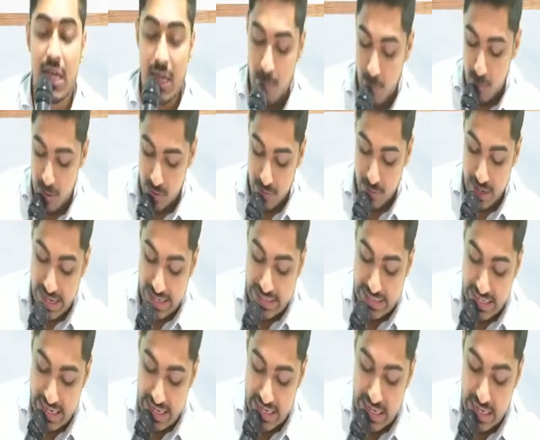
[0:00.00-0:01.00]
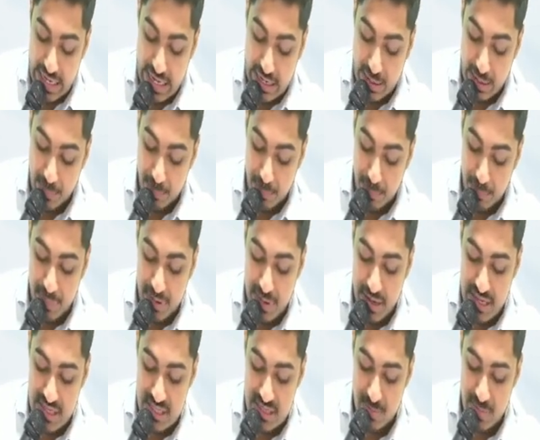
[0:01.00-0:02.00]
But when I take a
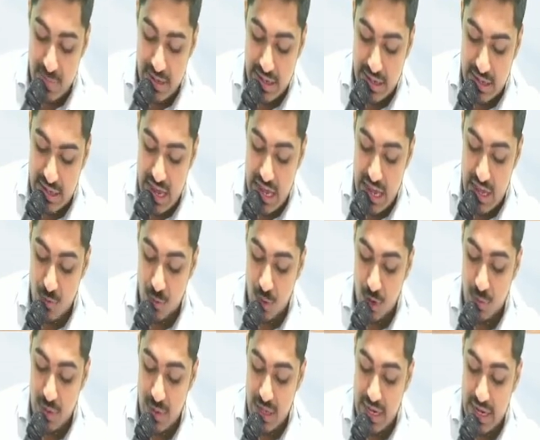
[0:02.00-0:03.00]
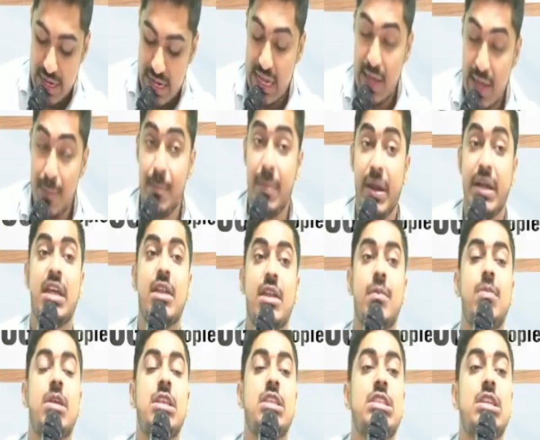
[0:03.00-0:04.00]
replacement, I would be getting a better
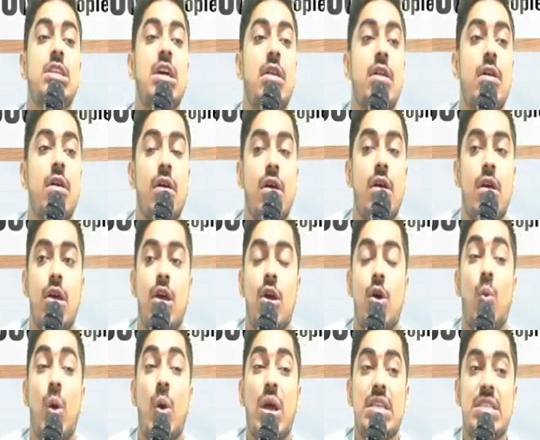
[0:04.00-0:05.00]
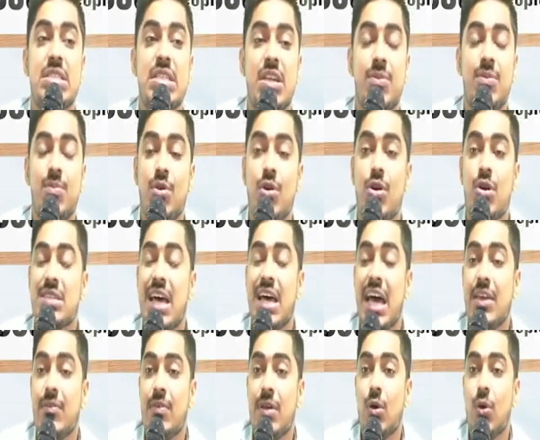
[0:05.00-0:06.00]
picture. Why, sir? Because I
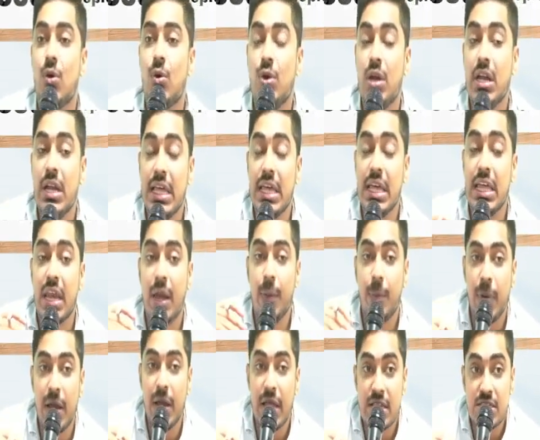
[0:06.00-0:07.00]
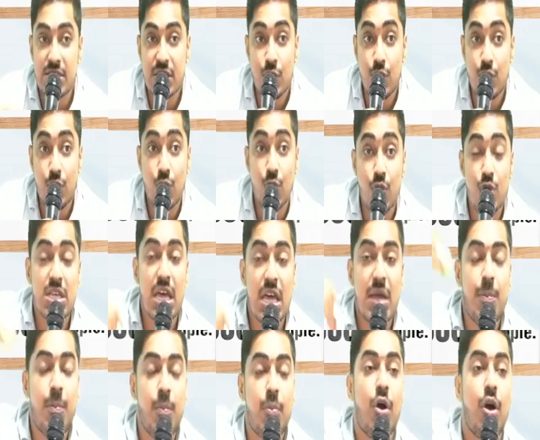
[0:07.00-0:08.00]
will only replace those
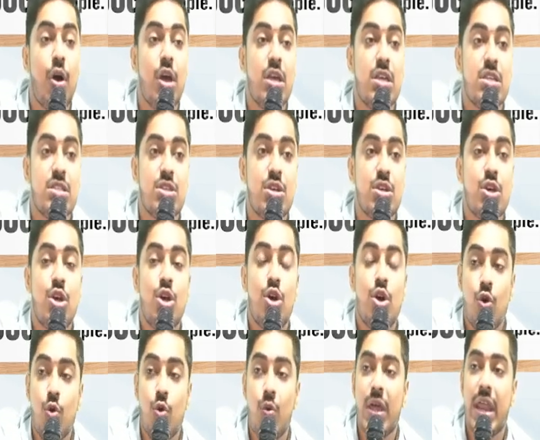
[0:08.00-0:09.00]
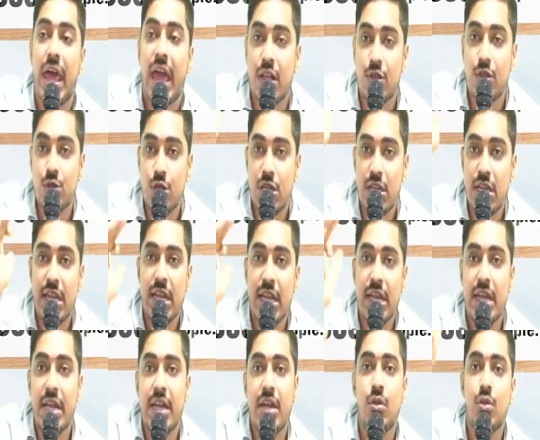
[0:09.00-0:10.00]
employees who were actually
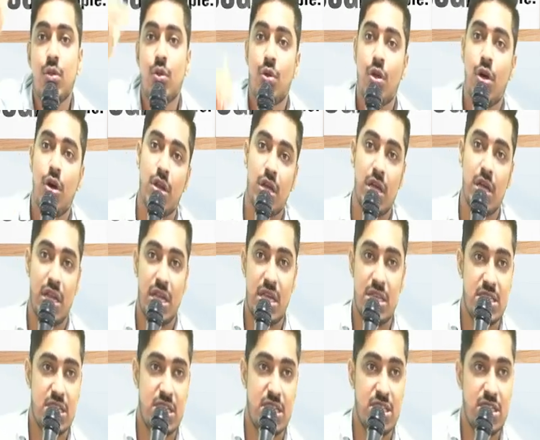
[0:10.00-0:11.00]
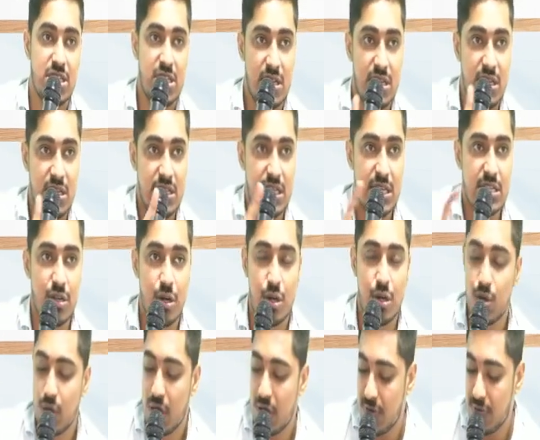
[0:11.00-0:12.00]
needed to the organization. Yes or no,
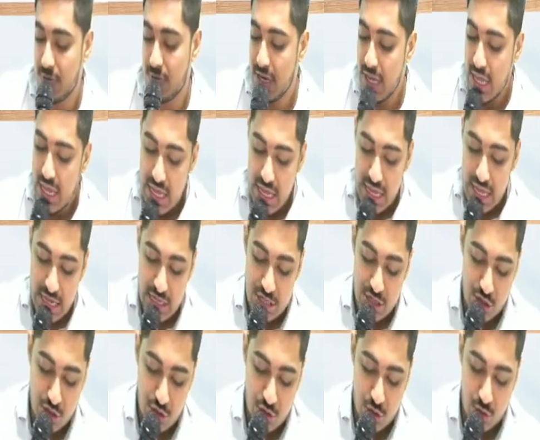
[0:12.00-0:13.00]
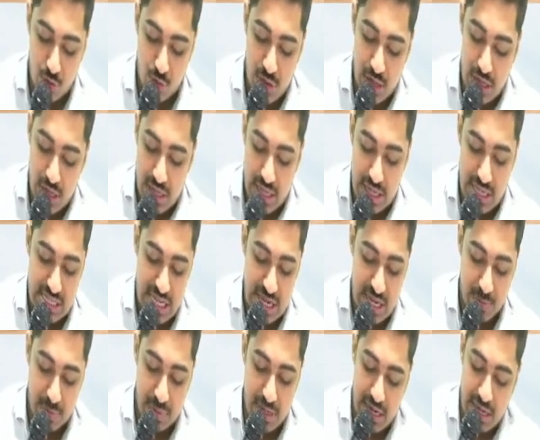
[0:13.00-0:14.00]
everyone? Assume, yes,
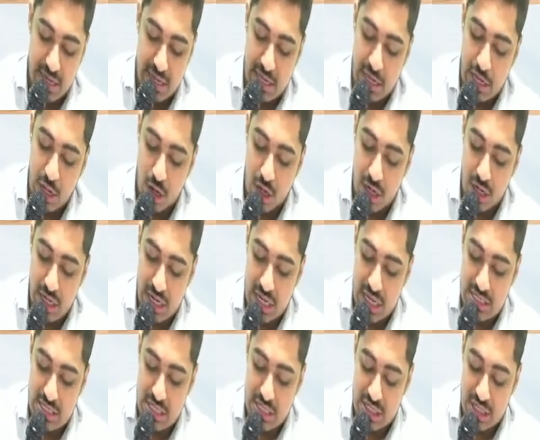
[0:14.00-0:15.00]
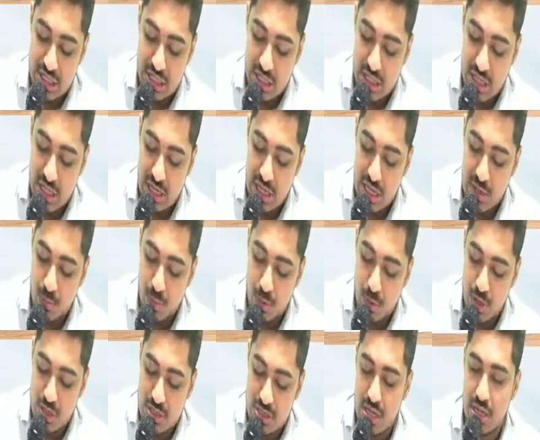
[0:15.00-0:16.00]
I'm telling, in our organization, 3
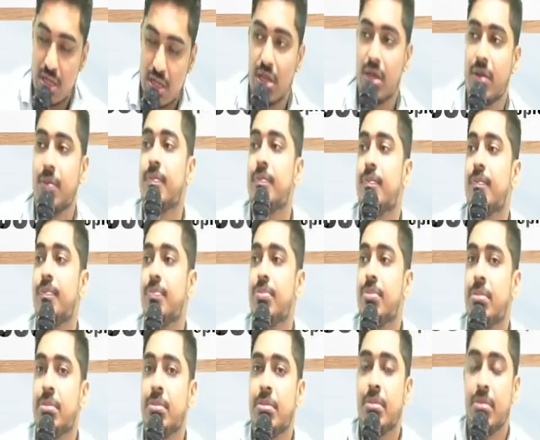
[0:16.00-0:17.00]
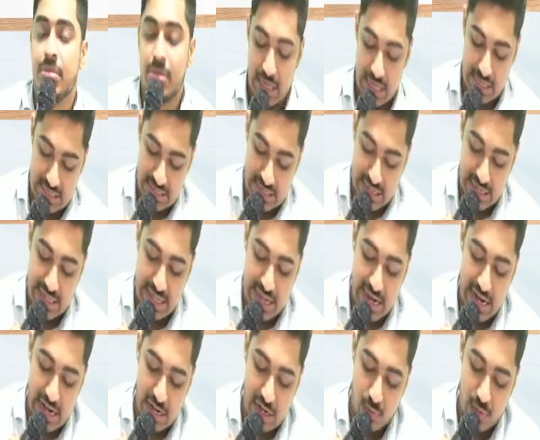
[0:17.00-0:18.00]
employees are there. Yes, in
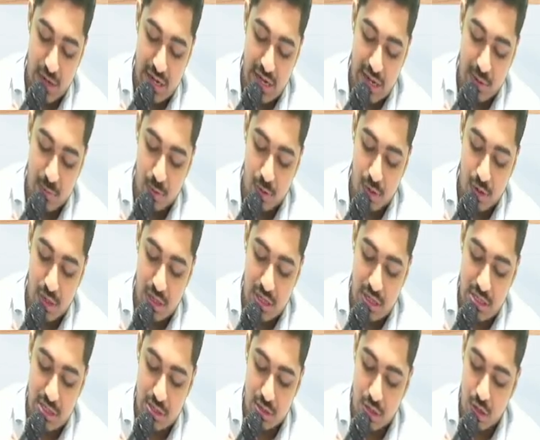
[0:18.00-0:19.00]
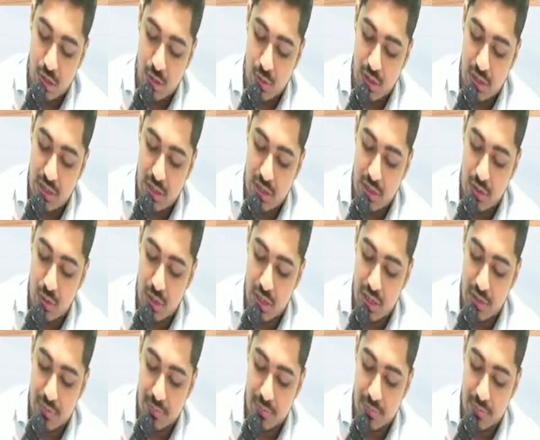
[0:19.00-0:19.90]
that, 1 employee is not working only.